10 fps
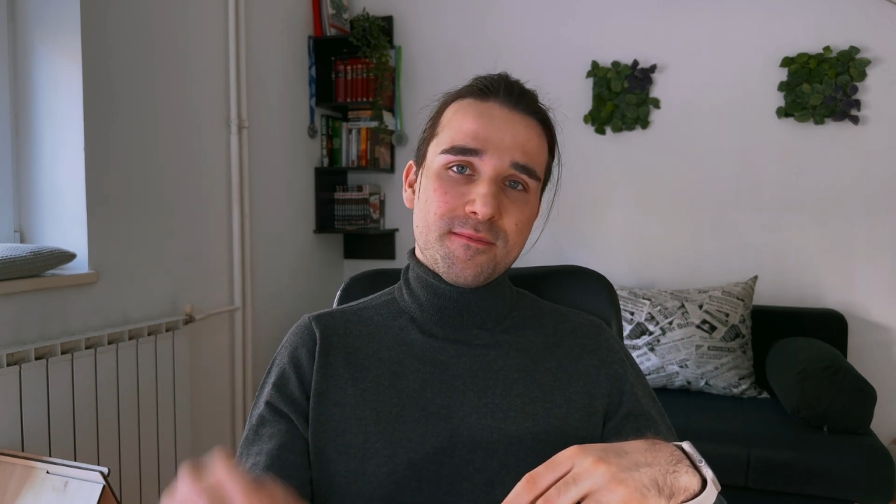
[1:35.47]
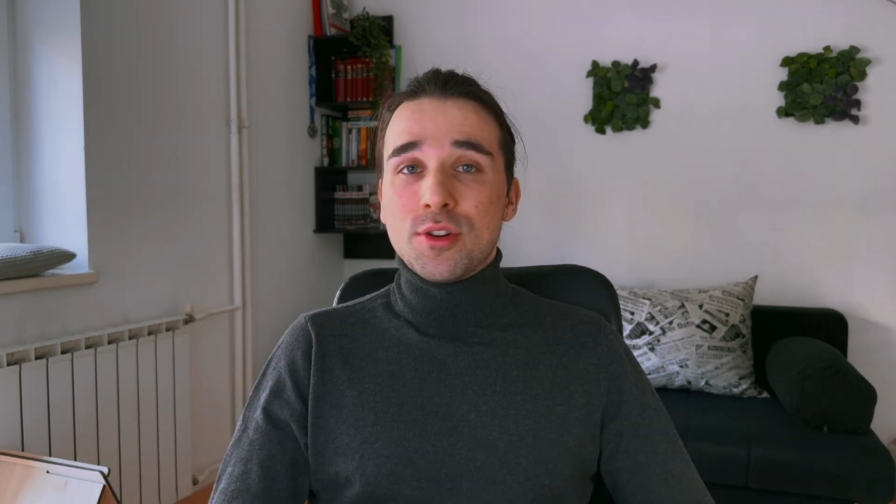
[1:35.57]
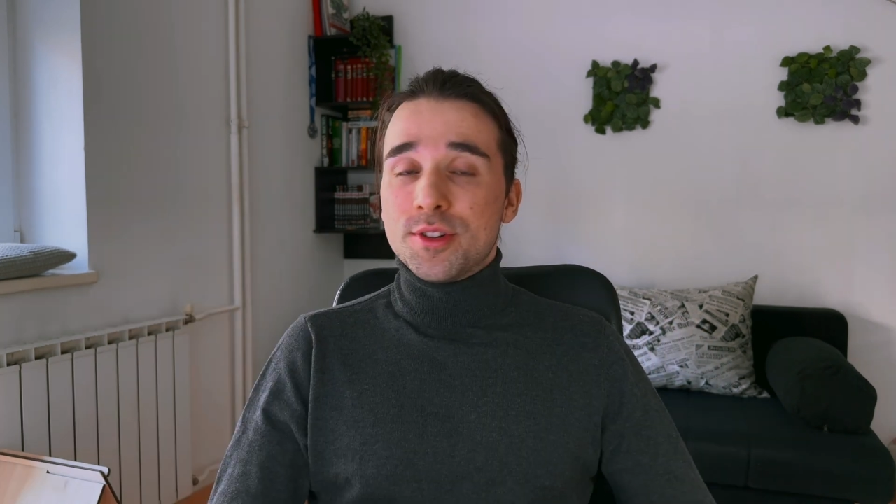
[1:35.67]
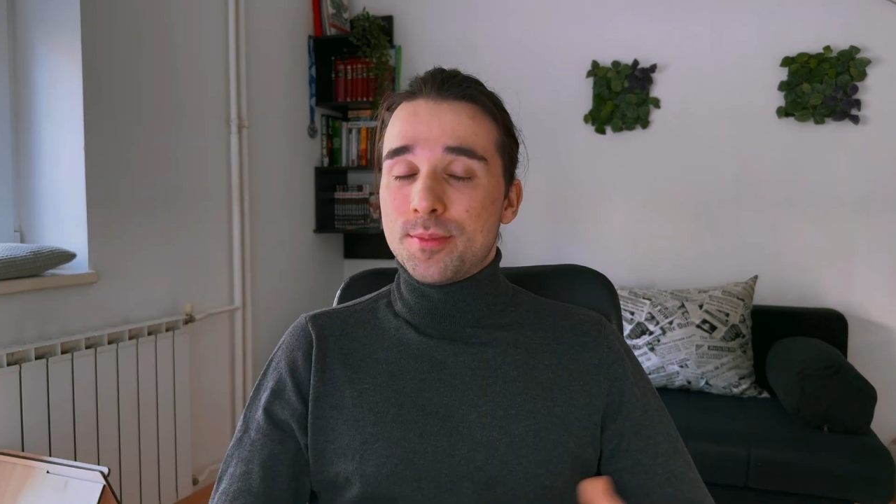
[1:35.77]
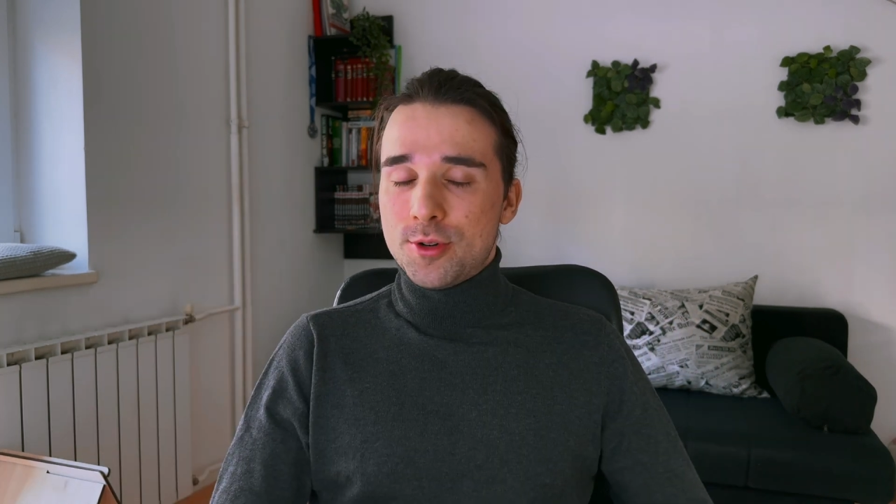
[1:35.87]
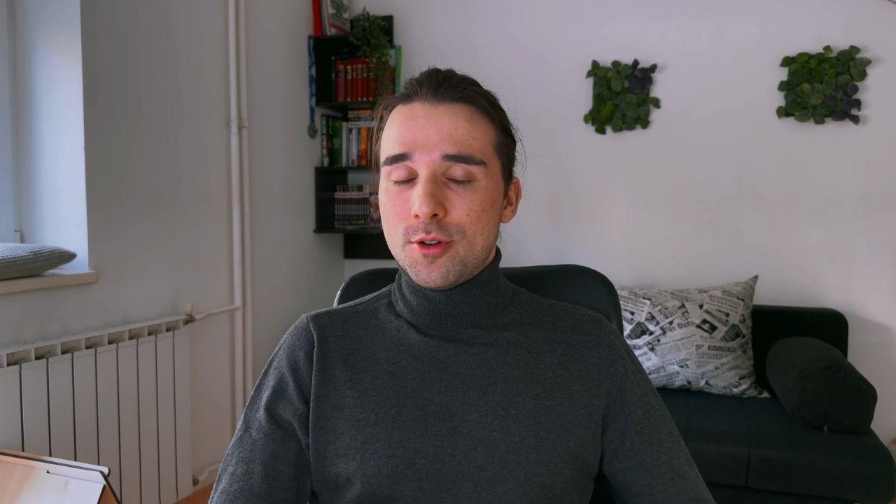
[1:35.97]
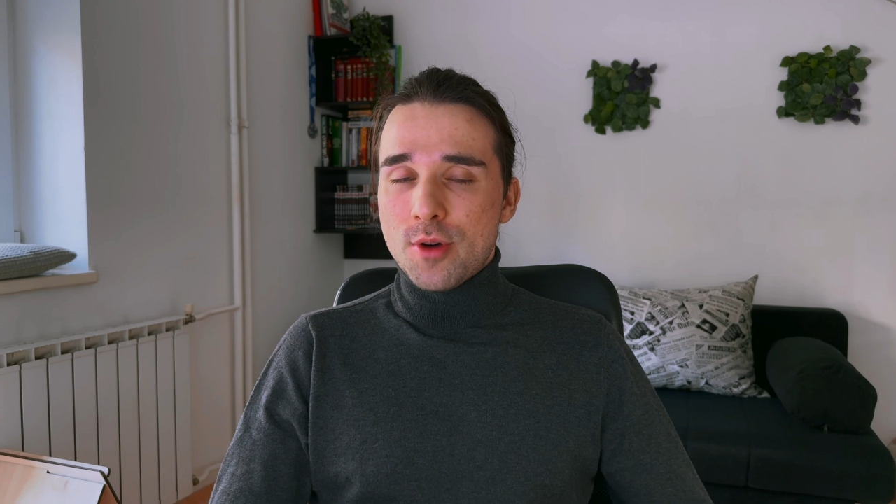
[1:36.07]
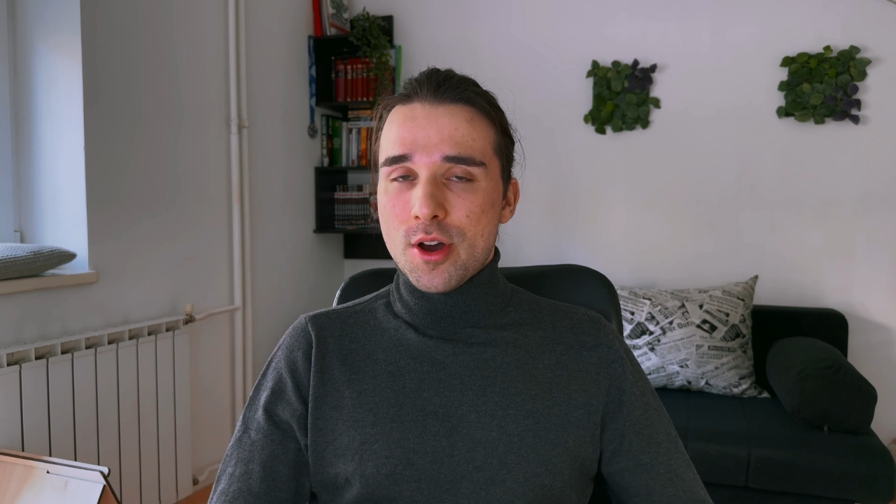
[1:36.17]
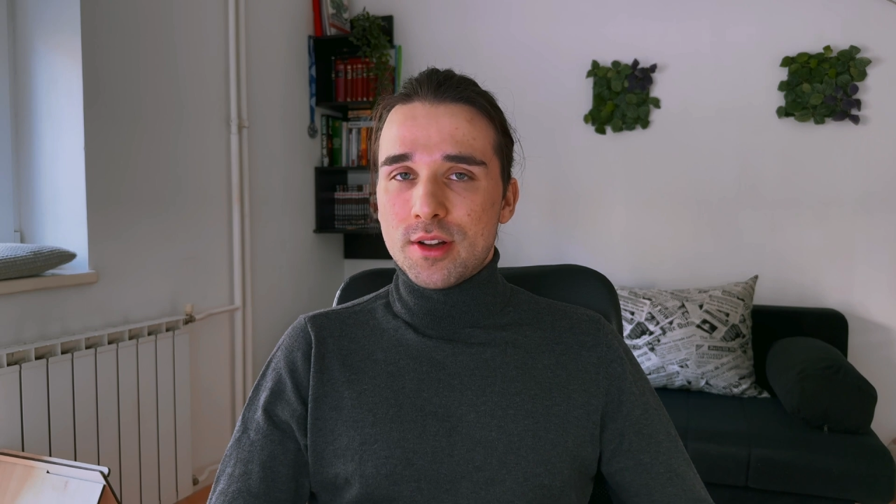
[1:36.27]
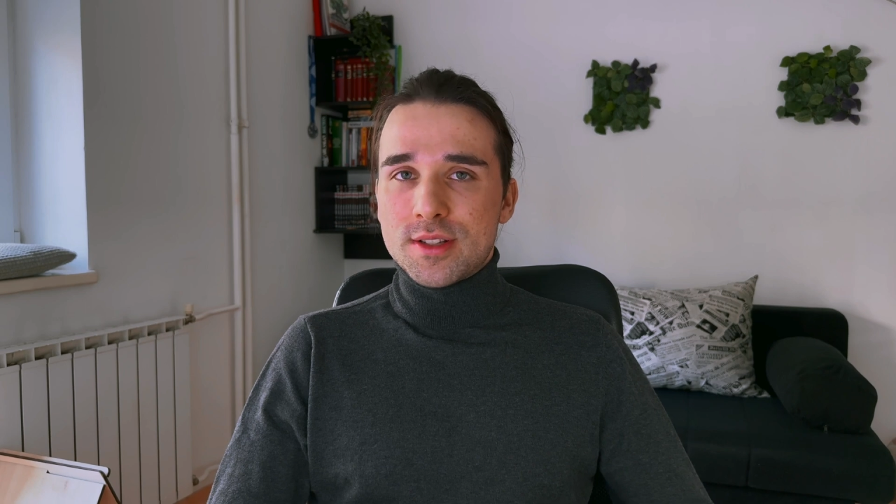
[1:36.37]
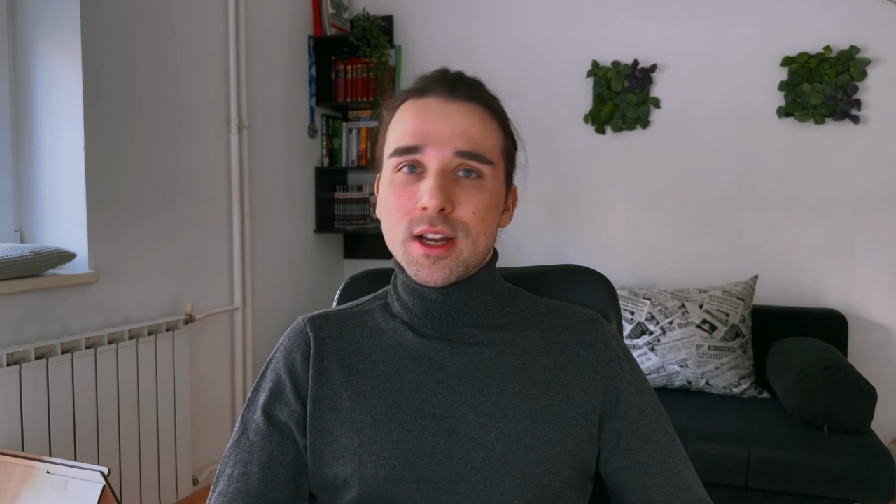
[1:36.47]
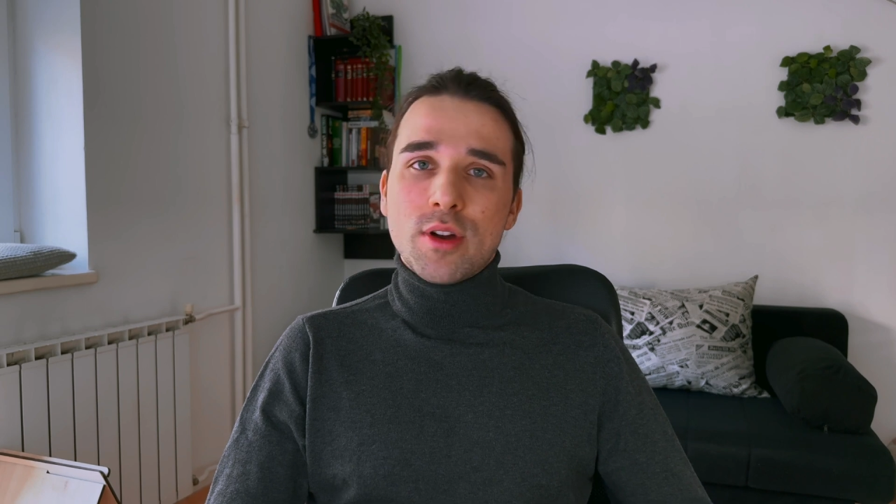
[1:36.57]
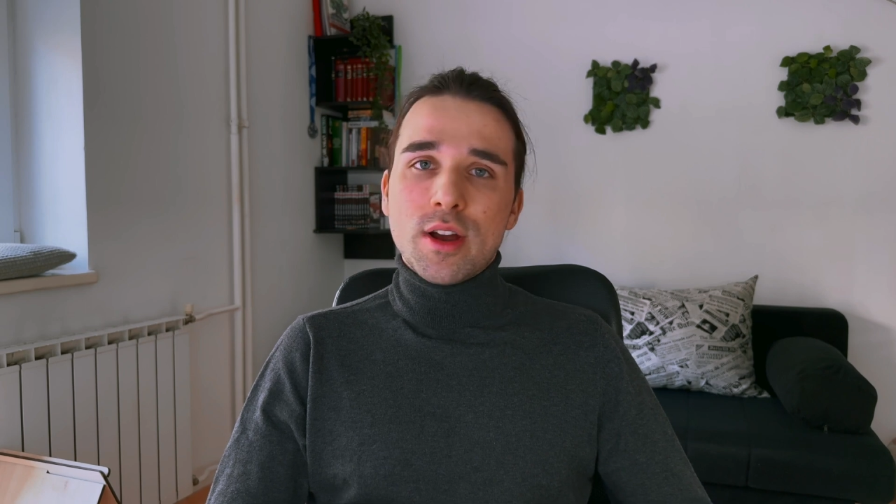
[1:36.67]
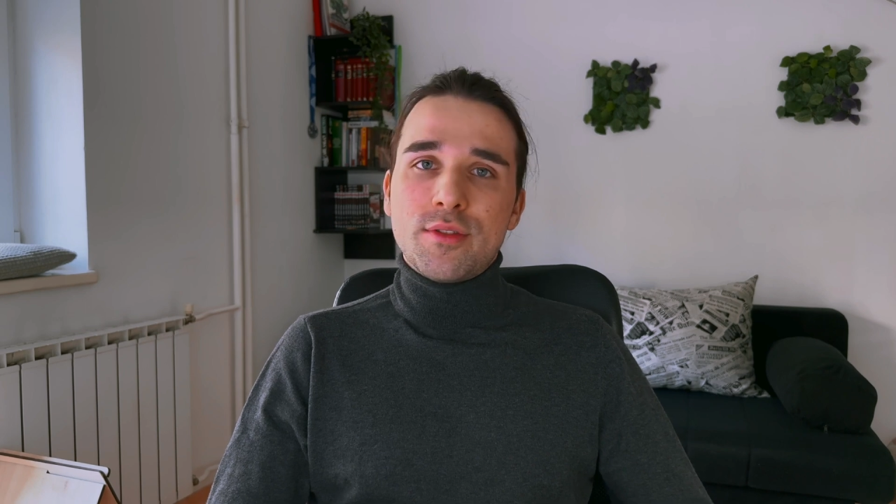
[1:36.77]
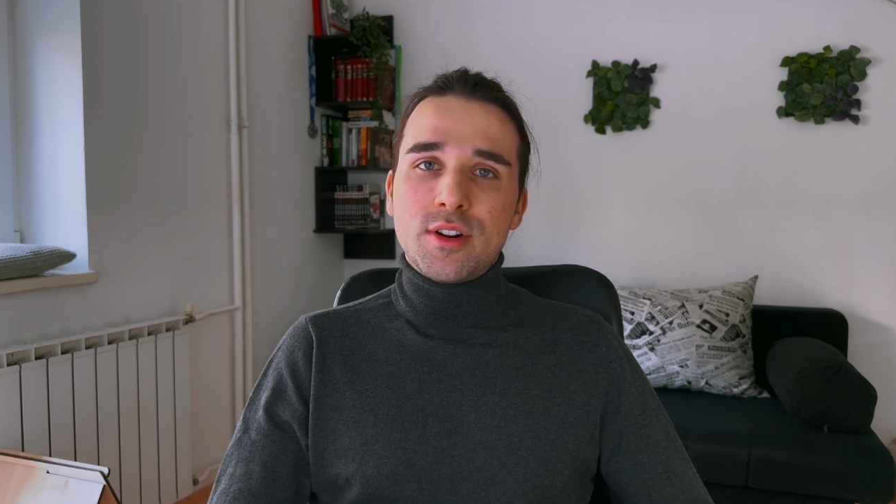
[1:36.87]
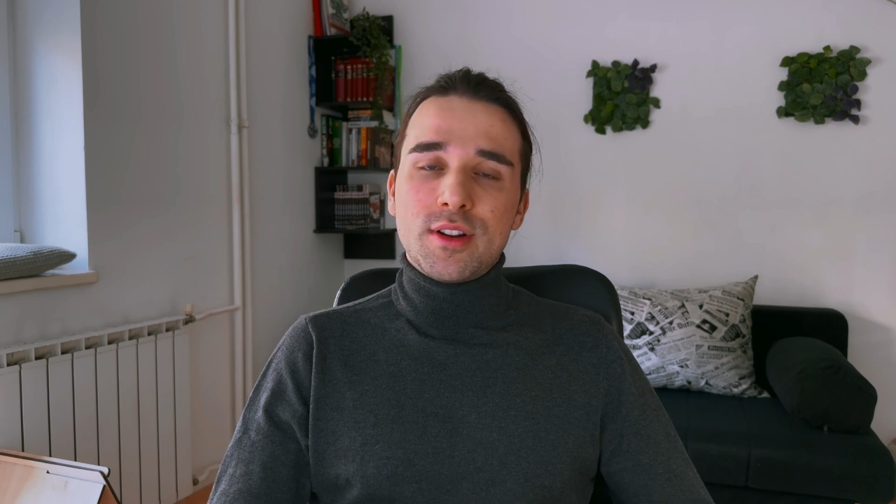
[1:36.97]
On the Pro models, however,